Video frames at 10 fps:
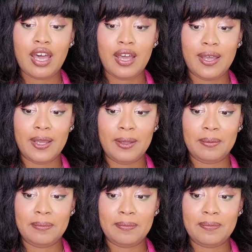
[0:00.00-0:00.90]

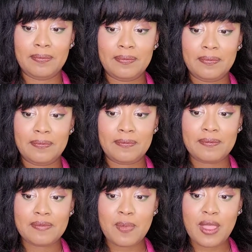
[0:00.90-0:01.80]

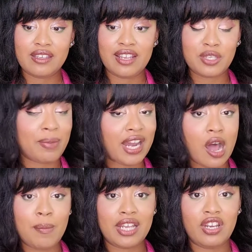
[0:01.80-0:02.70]
That's about
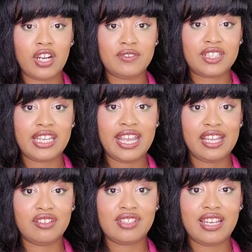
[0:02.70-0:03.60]
all my nerves can
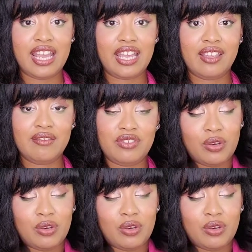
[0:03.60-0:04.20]
handle today.